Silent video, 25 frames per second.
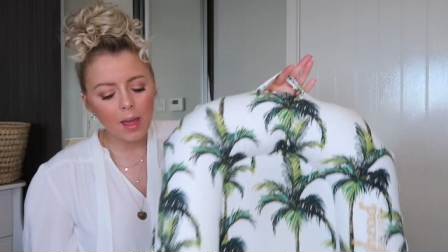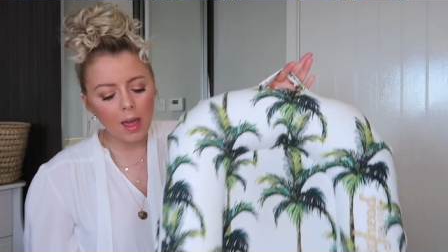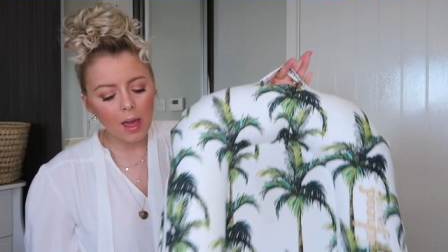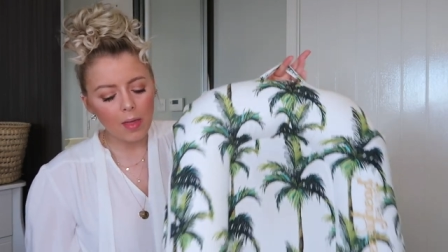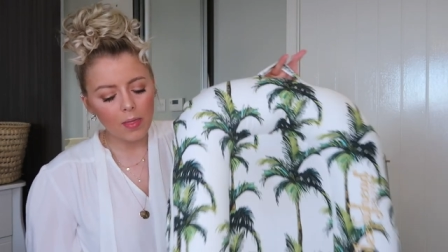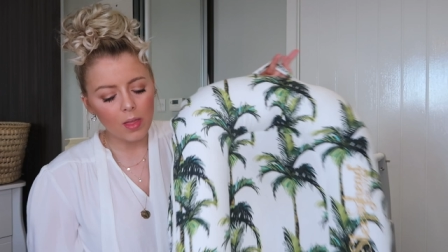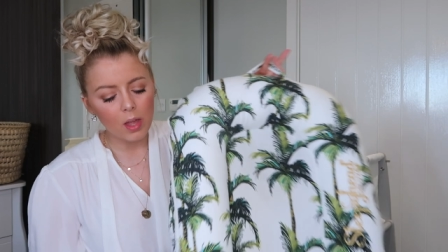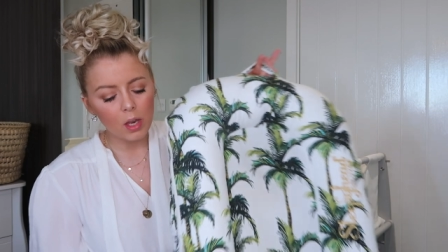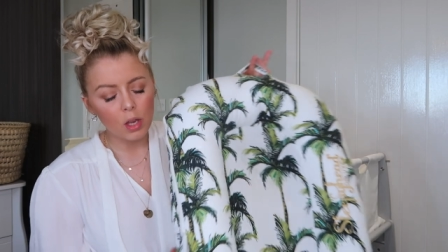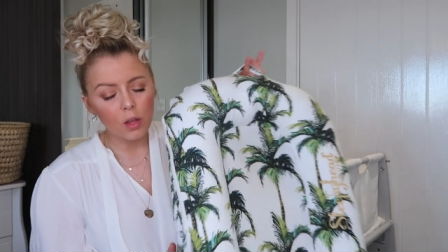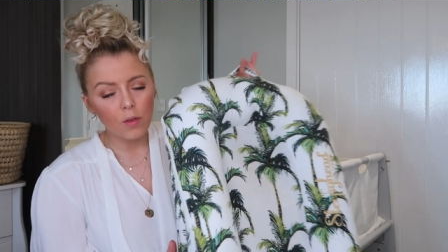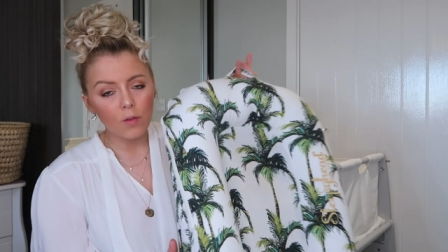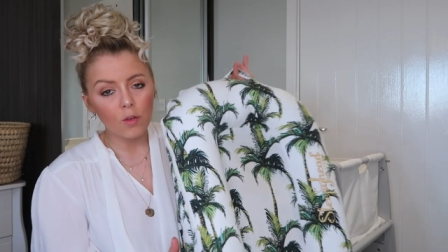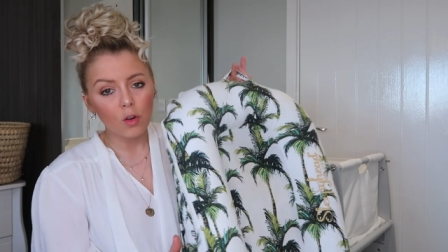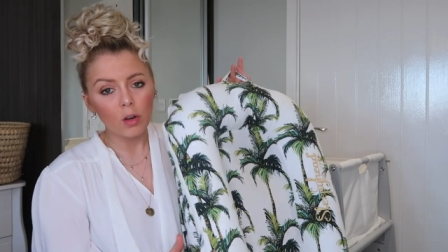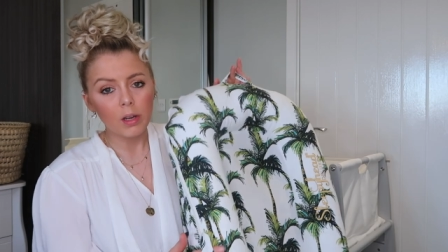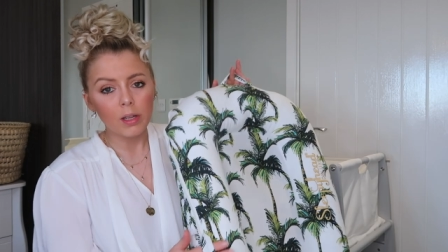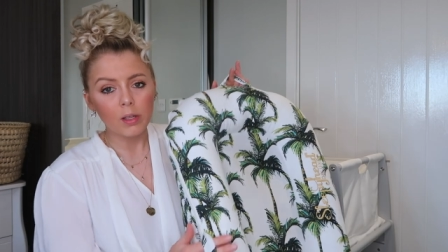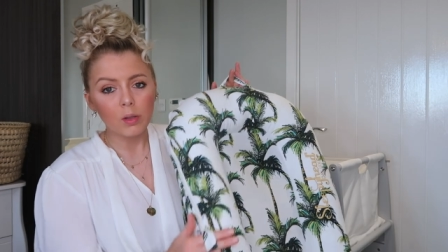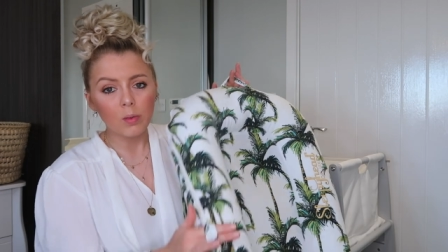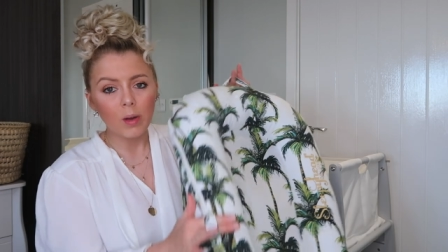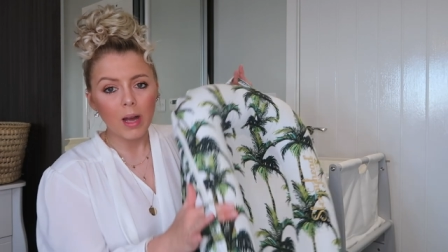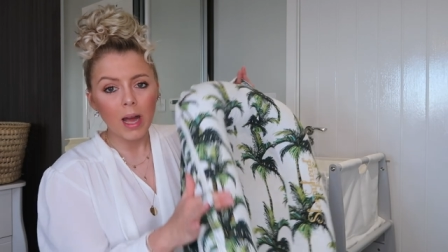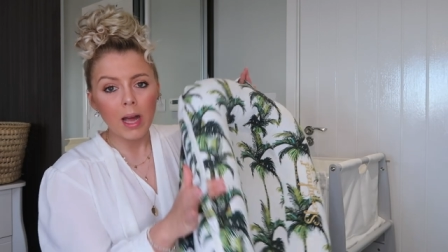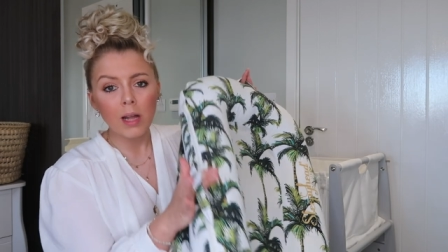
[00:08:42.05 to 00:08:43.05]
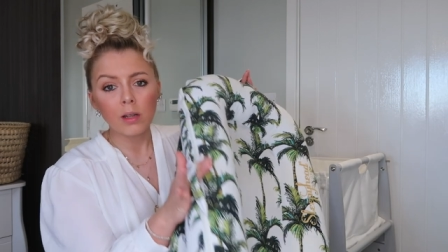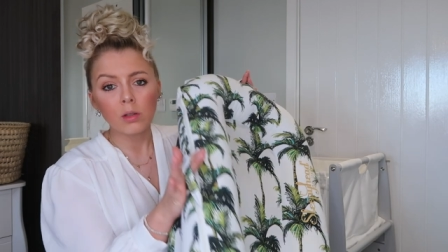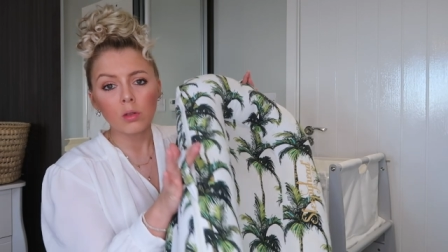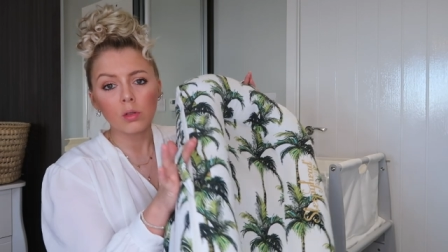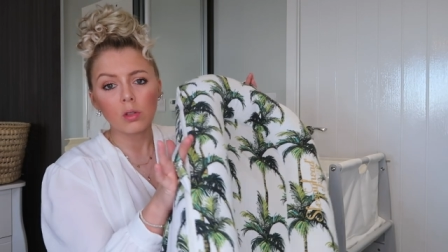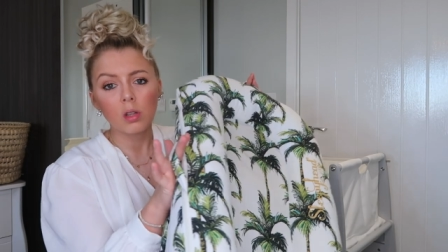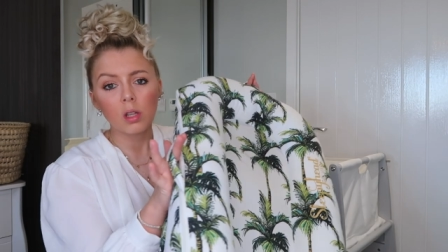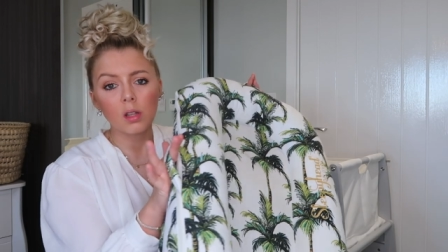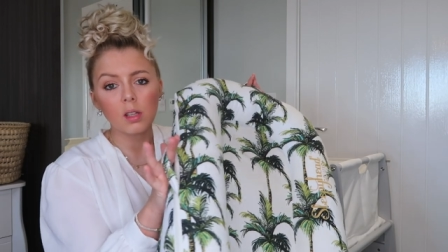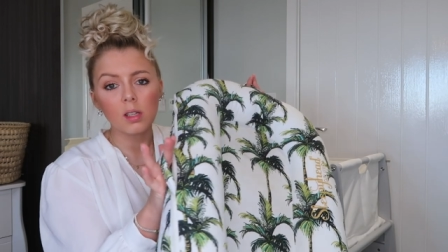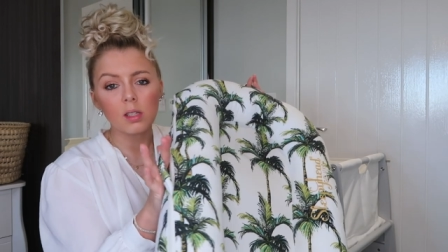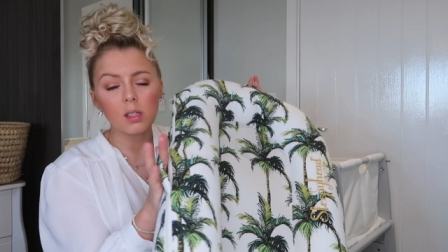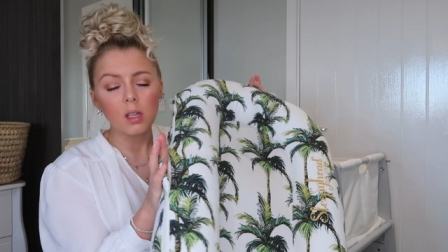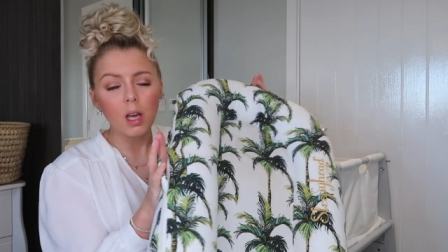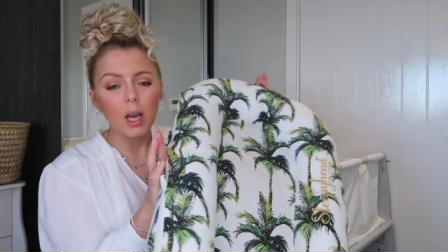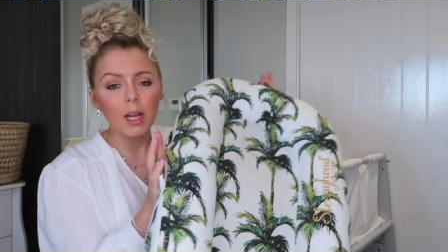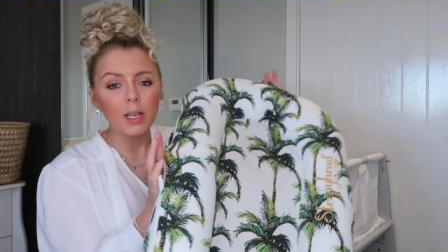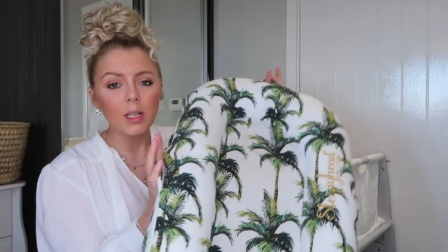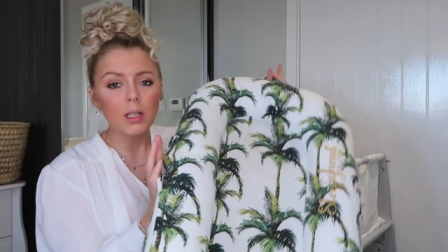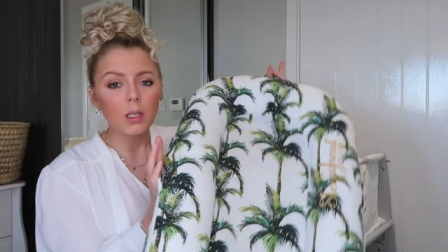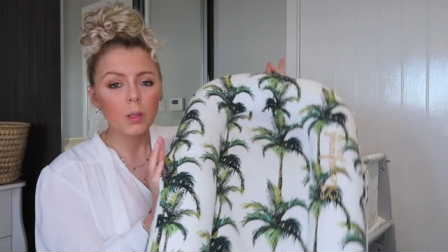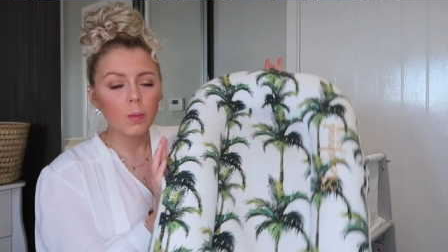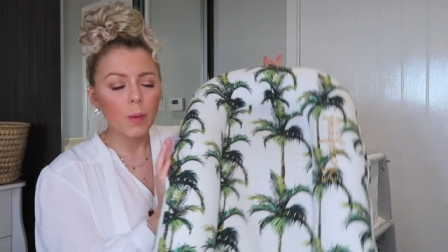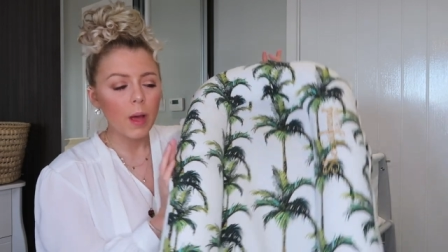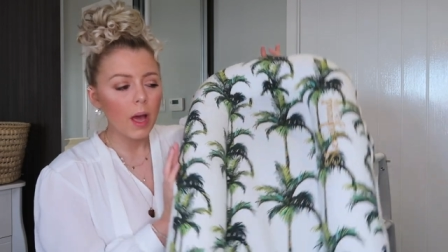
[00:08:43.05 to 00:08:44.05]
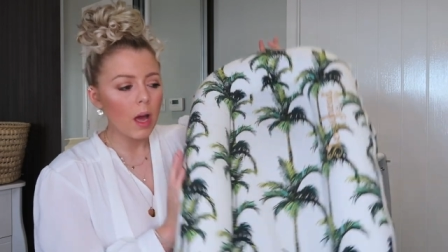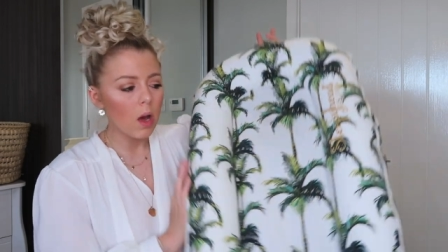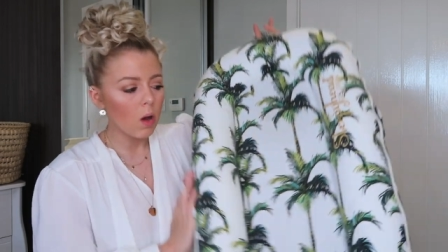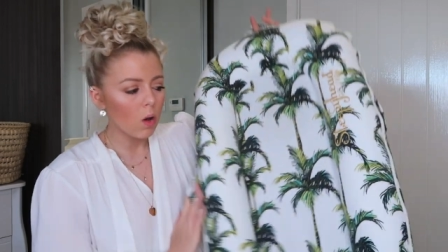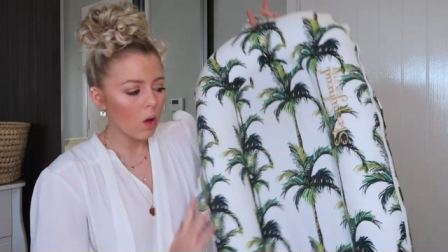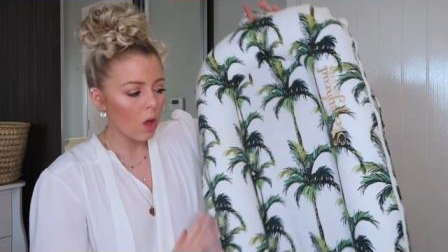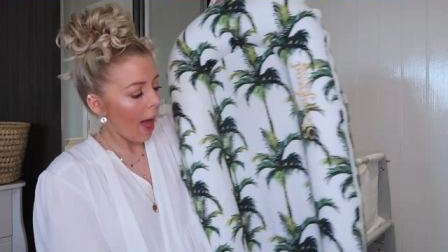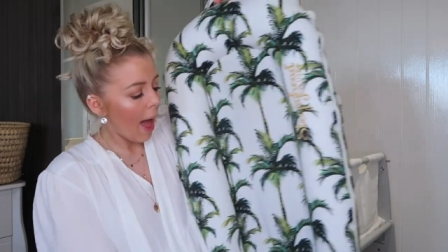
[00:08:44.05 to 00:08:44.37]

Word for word: and then you've got little handles on the side as well.